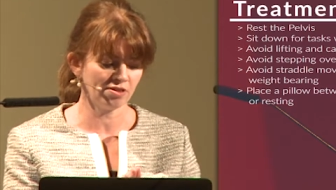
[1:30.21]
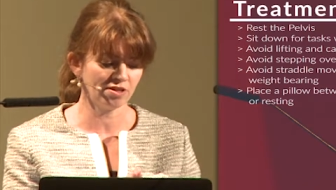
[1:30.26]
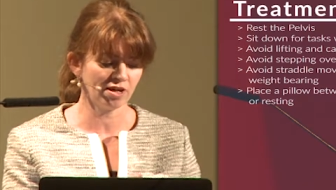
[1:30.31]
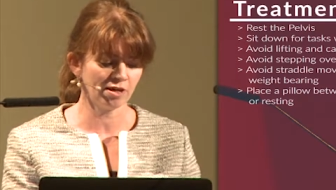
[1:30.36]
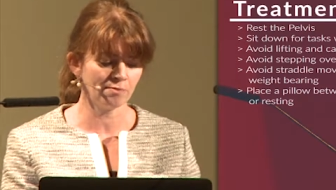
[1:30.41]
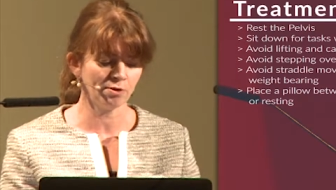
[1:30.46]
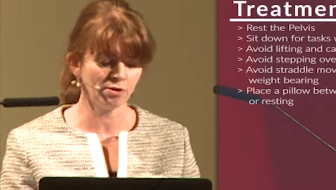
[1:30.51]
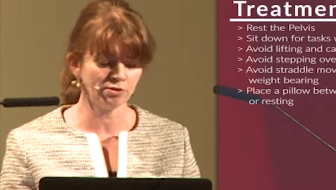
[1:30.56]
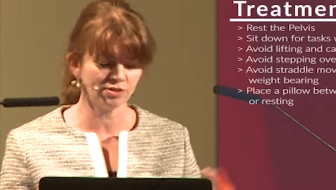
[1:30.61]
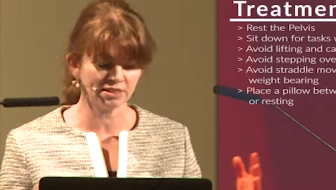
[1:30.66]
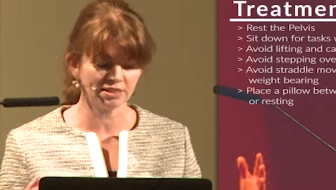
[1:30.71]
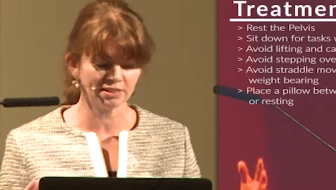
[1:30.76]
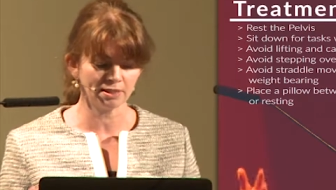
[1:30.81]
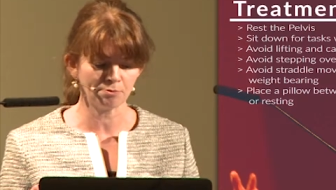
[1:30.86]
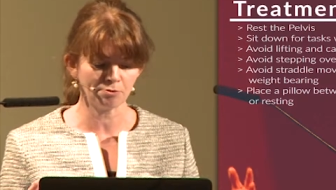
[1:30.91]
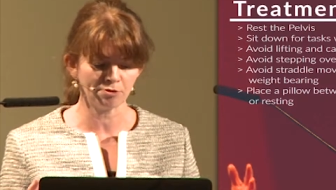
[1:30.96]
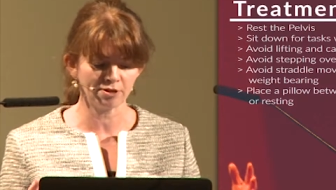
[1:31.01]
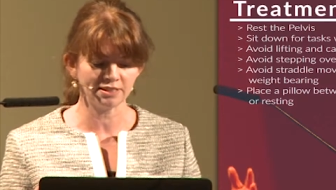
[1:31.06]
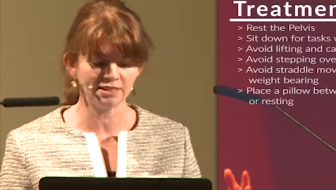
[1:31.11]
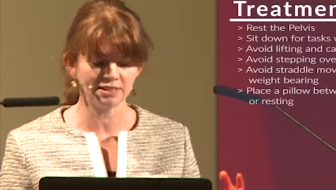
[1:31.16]
thigh bones are
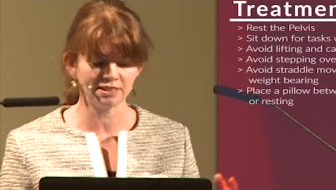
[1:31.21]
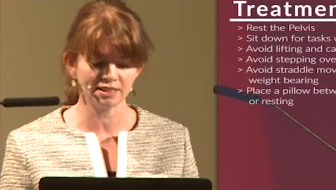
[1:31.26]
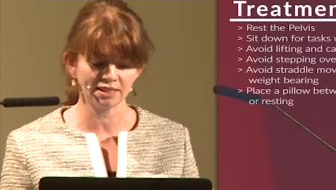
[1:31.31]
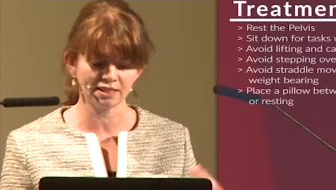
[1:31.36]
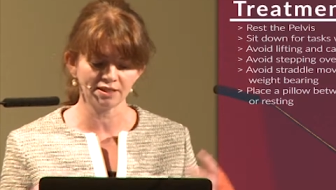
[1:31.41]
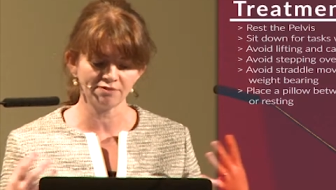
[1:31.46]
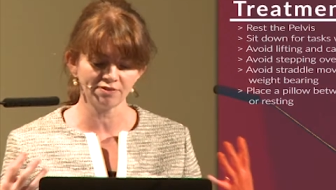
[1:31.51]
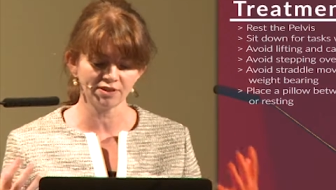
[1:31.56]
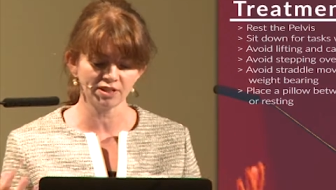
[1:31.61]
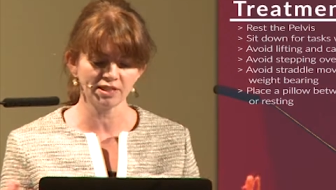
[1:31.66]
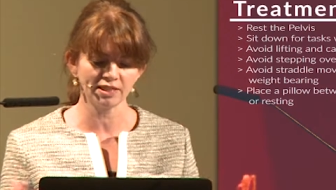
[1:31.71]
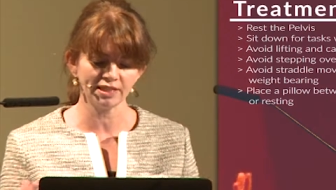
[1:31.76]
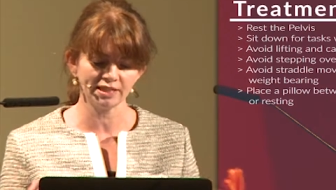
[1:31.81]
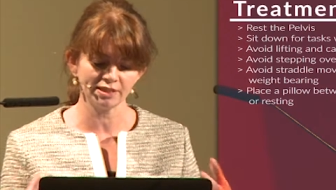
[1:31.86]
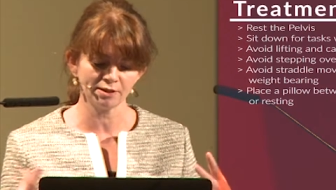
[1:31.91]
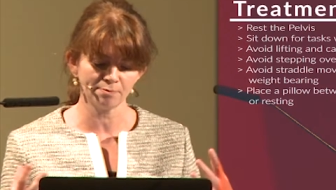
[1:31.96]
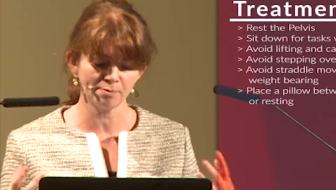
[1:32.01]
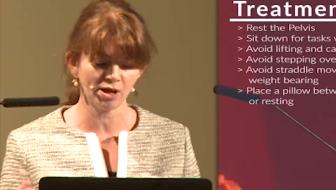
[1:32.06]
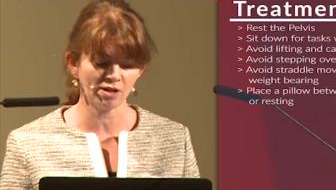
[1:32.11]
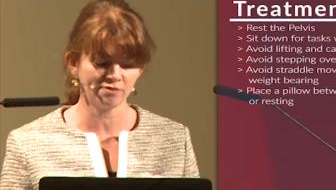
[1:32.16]
separated significantly
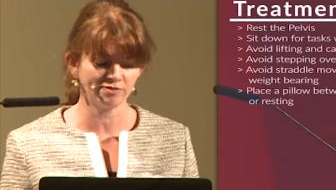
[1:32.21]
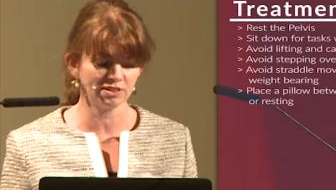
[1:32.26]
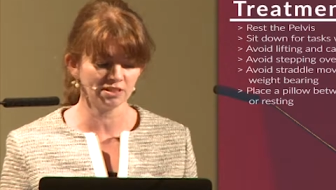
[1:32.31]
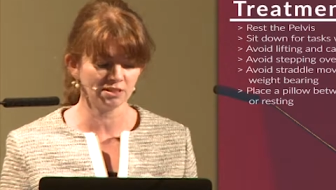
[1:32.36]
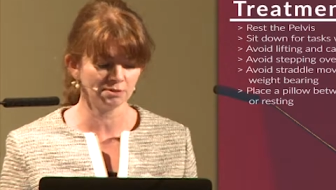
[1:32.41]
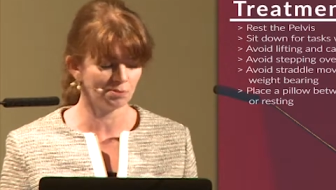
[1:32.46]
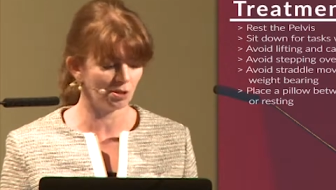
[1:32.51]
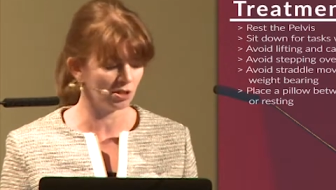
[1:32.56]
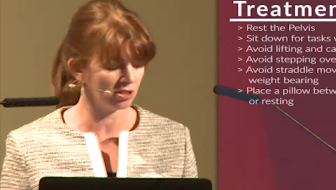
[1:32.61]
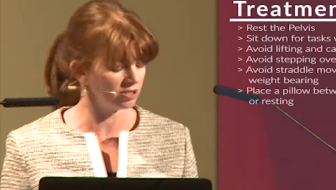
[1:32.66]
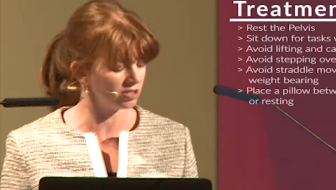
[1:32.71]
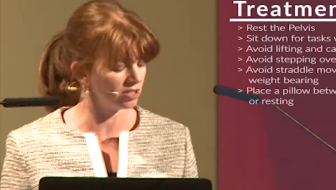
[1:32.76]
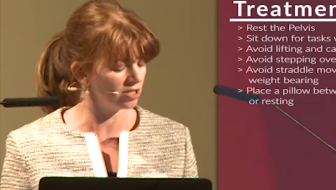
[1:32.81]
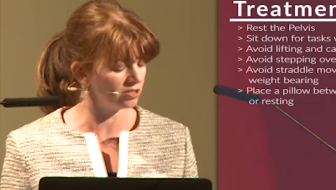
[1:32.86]
and the pelvis is put